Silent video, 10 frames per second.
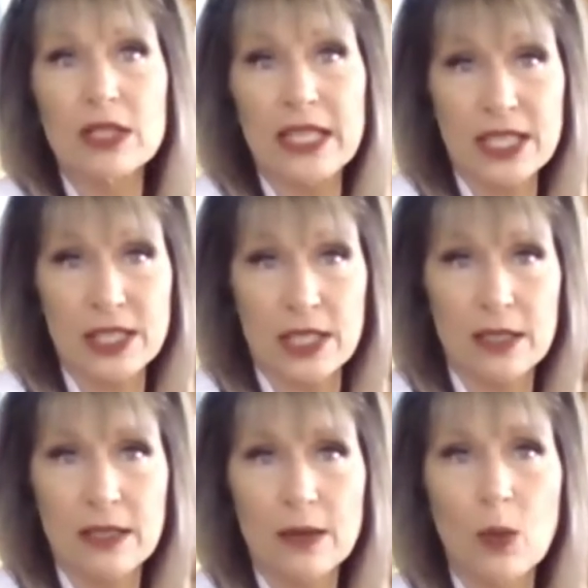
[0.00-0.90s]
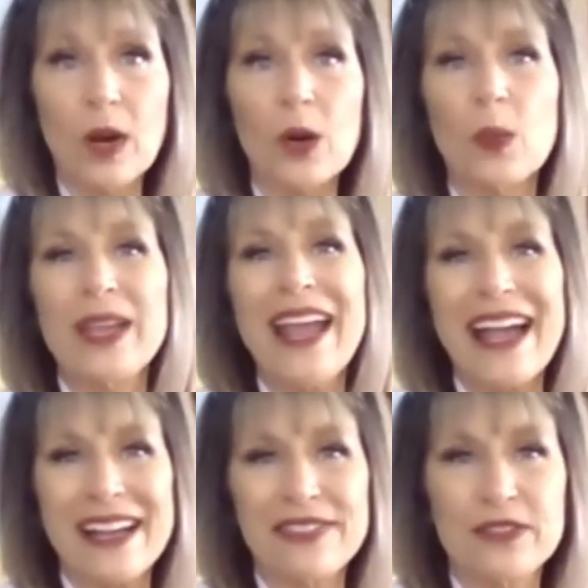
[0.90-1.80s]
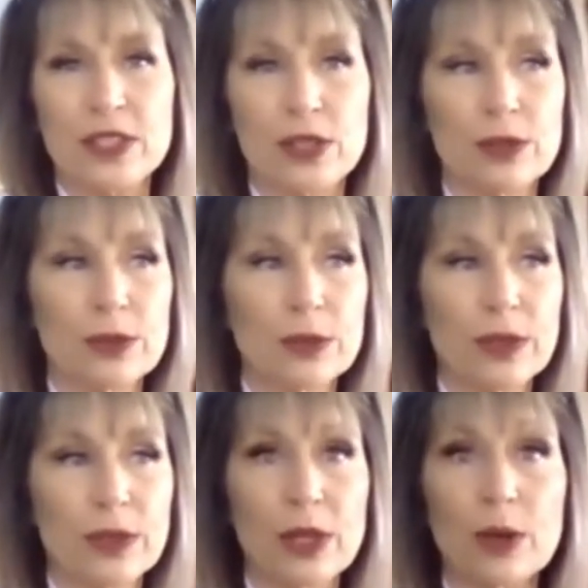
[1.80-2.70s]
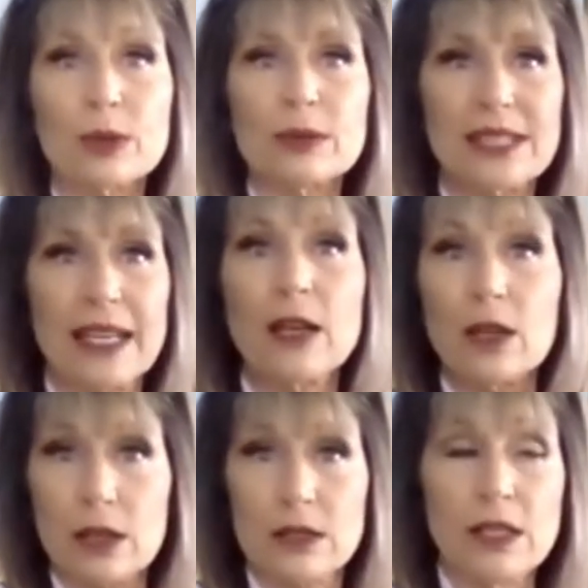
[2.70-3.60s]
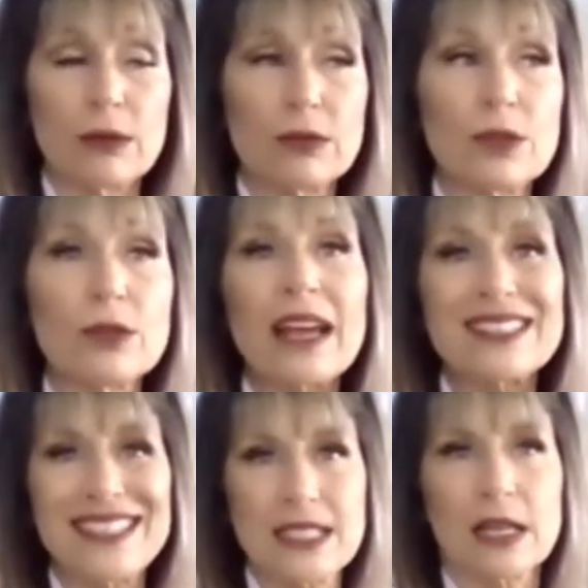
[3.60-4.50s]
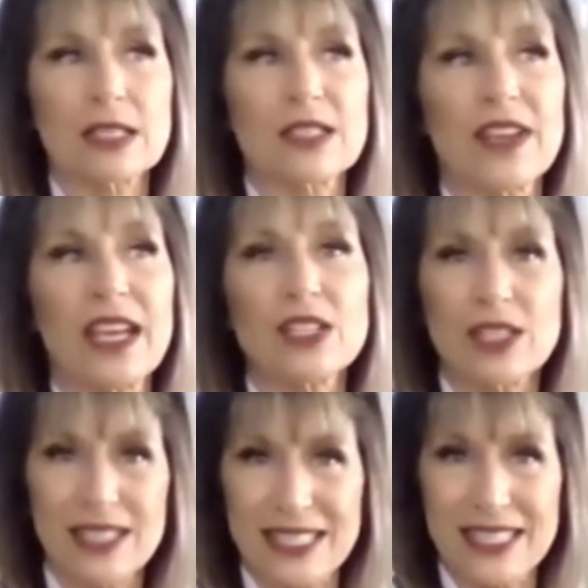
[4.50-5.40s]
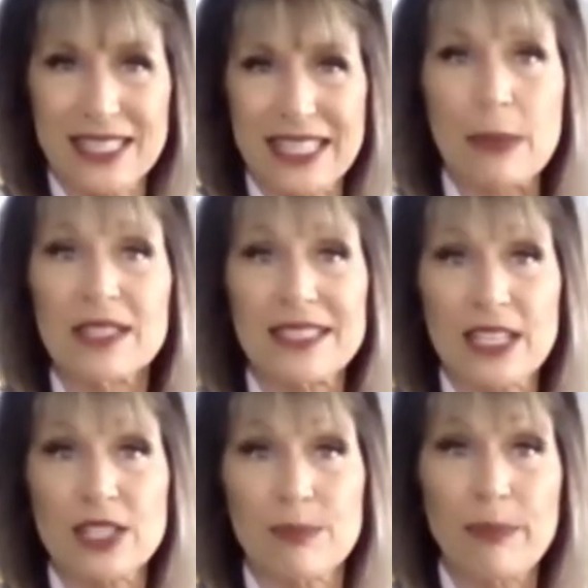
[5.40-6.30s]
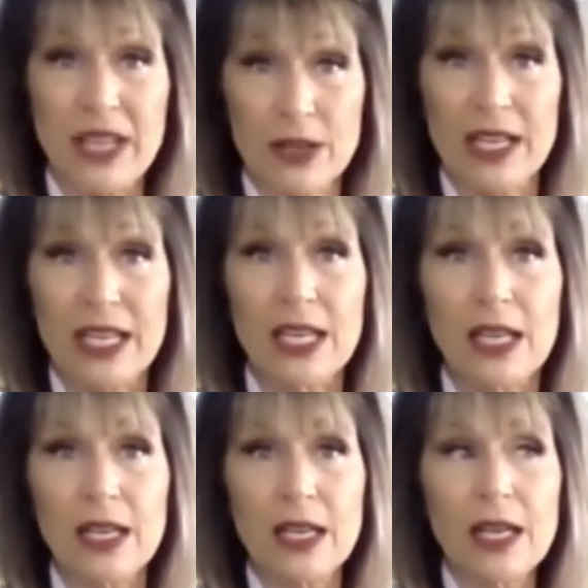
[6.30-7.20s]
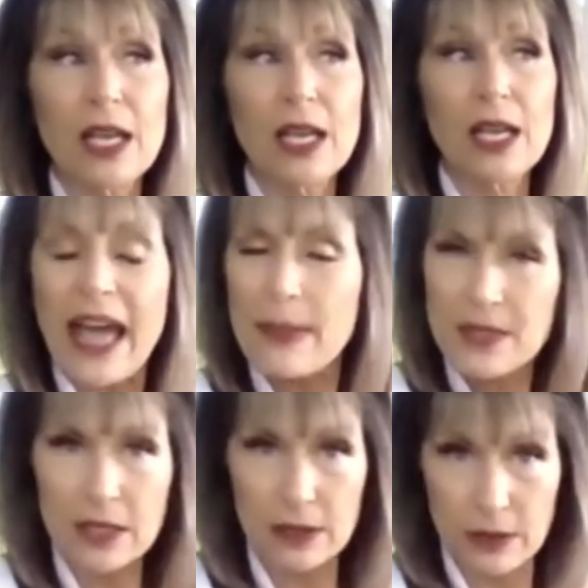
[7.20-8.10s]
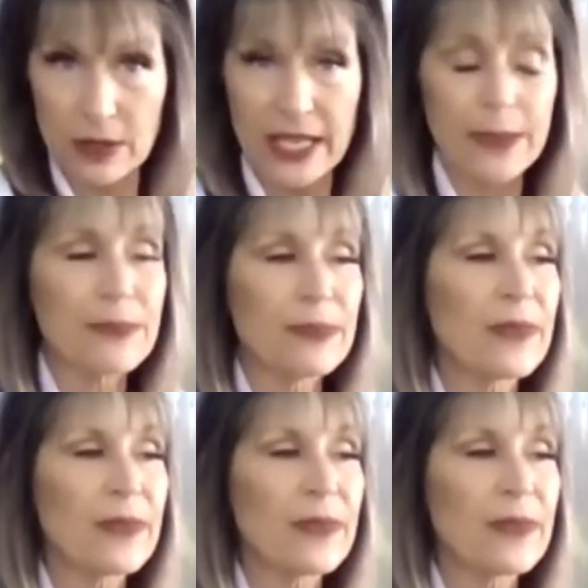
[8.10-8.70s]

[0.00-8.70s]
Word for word: addiction, where we have to, you know, say, you know, do that detoxification, sterilization period. Absolutely.